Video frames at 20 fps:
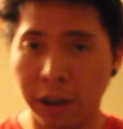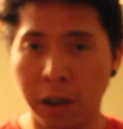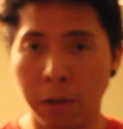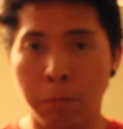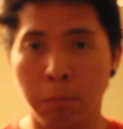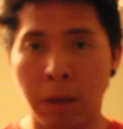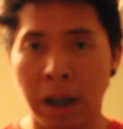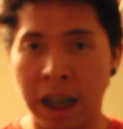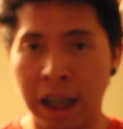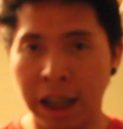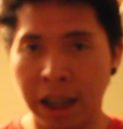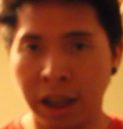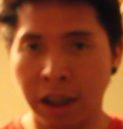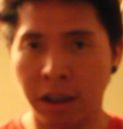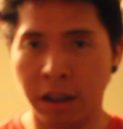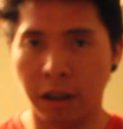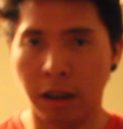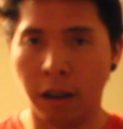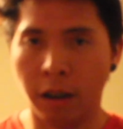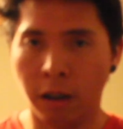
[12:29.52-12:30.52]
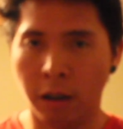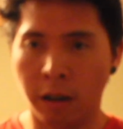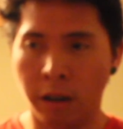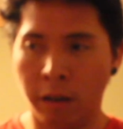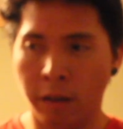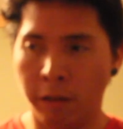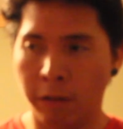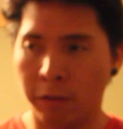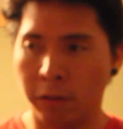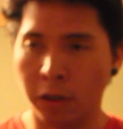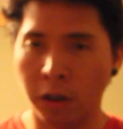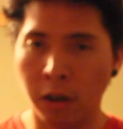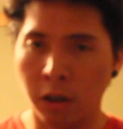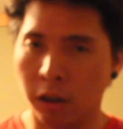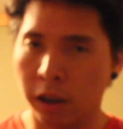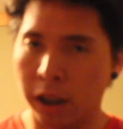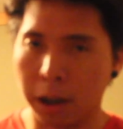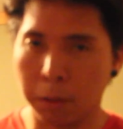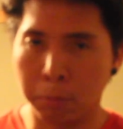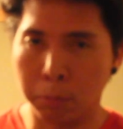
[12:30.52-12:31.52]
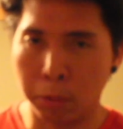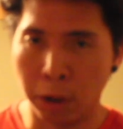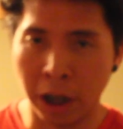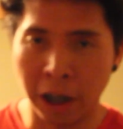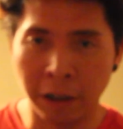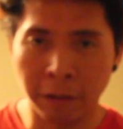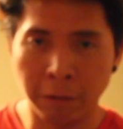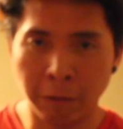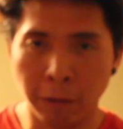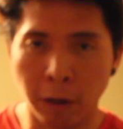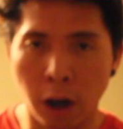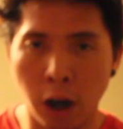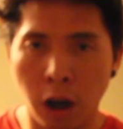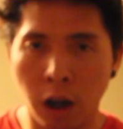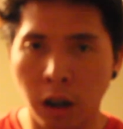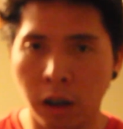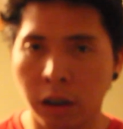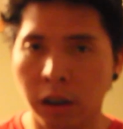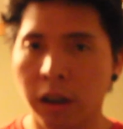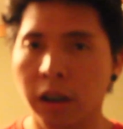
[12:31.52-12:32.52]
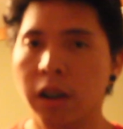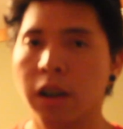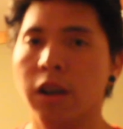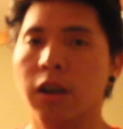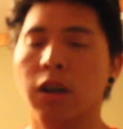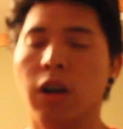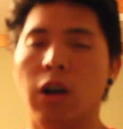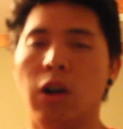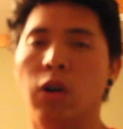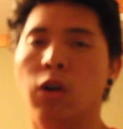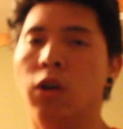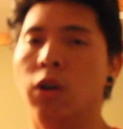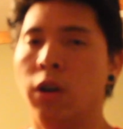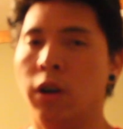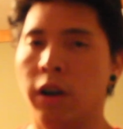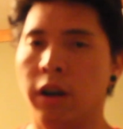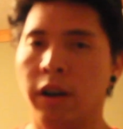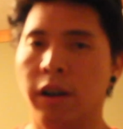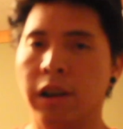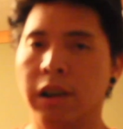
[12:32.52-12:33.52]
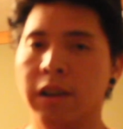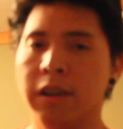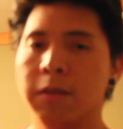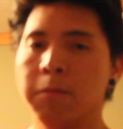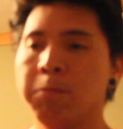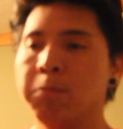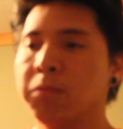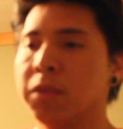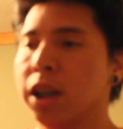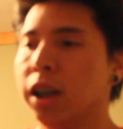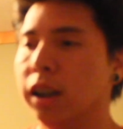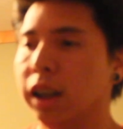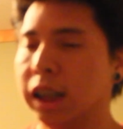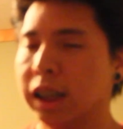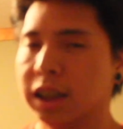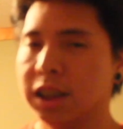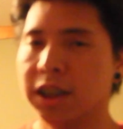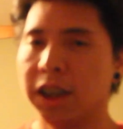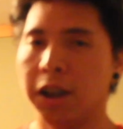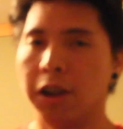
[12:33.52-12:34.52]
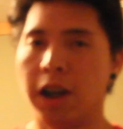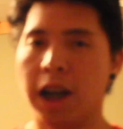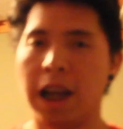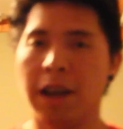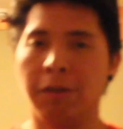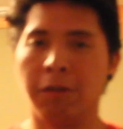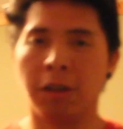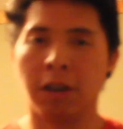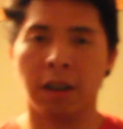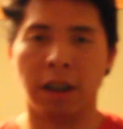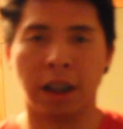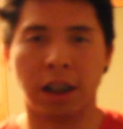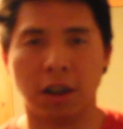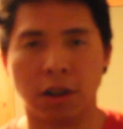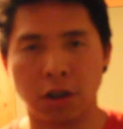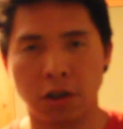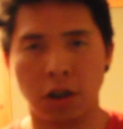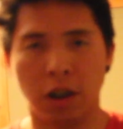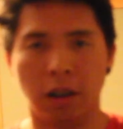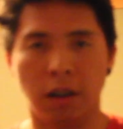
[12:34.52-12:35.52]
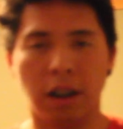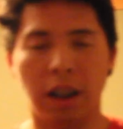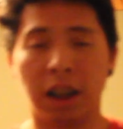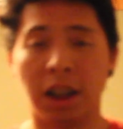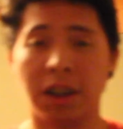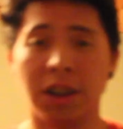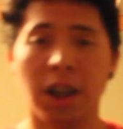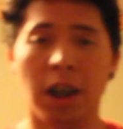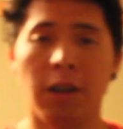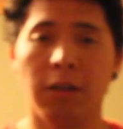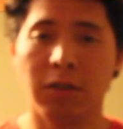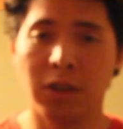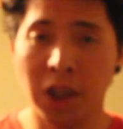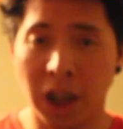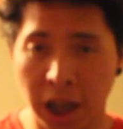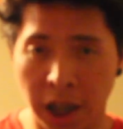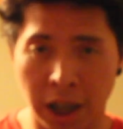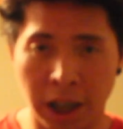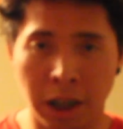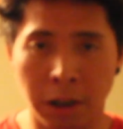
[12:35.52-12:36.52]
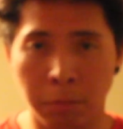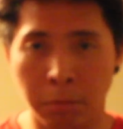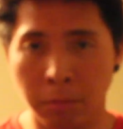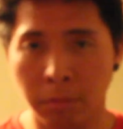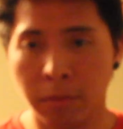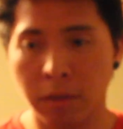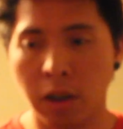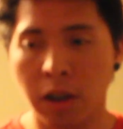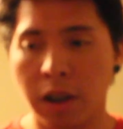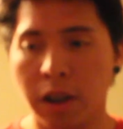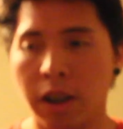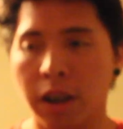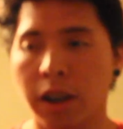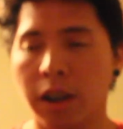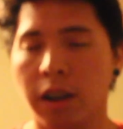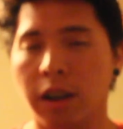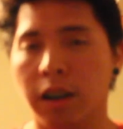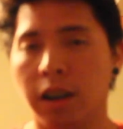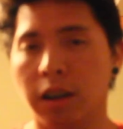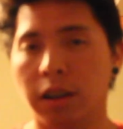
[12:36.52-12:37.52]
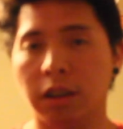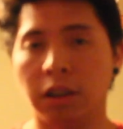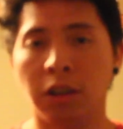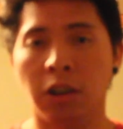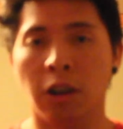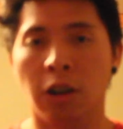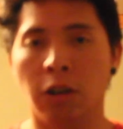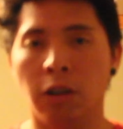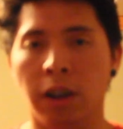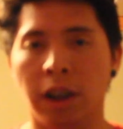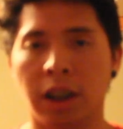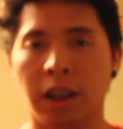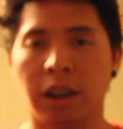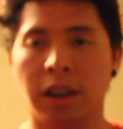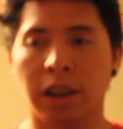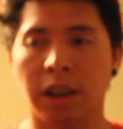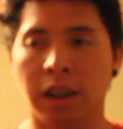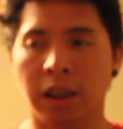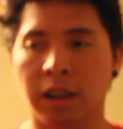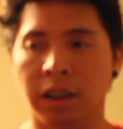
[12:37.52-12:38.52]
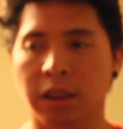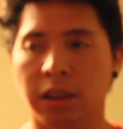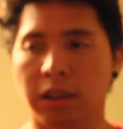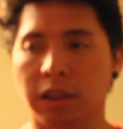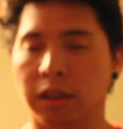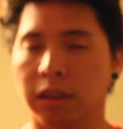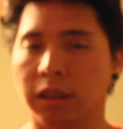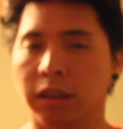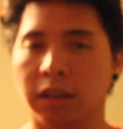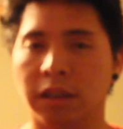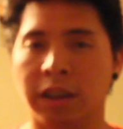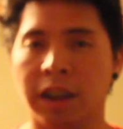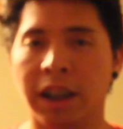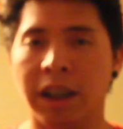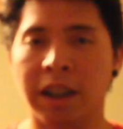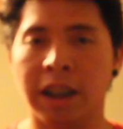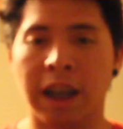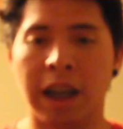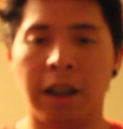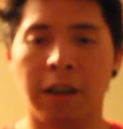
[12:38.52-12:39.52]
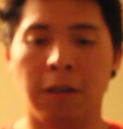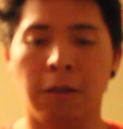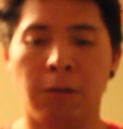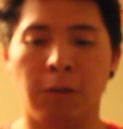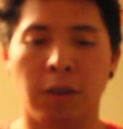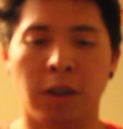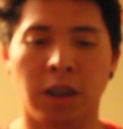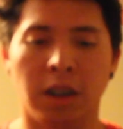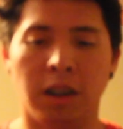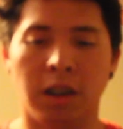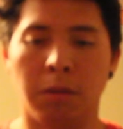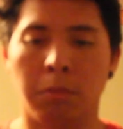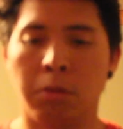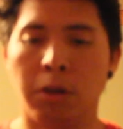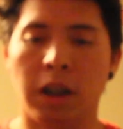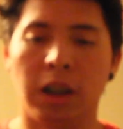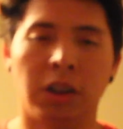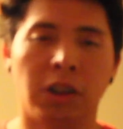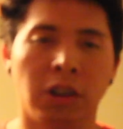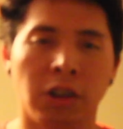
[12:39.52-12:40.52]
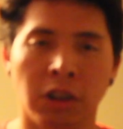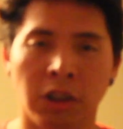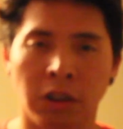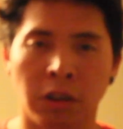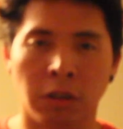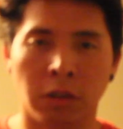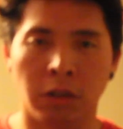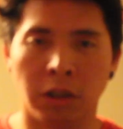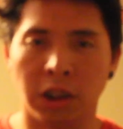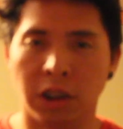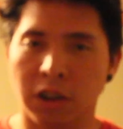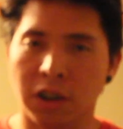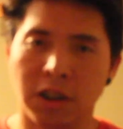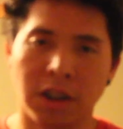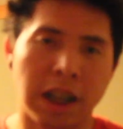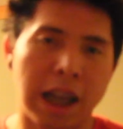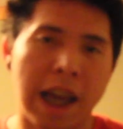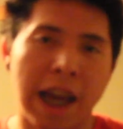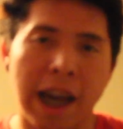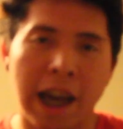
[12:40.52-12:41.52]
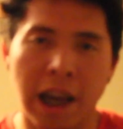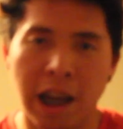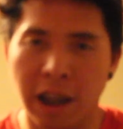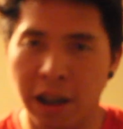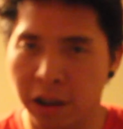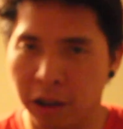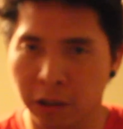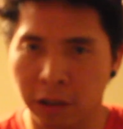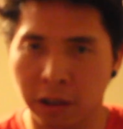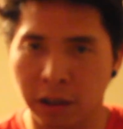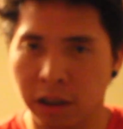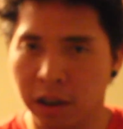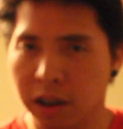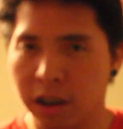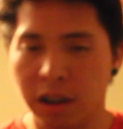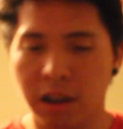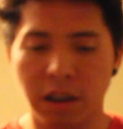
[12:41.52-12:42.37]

your mind of, you know, like brain fog, or like say you're having like a tough time, you know, like getting out of depression, or you're sad, or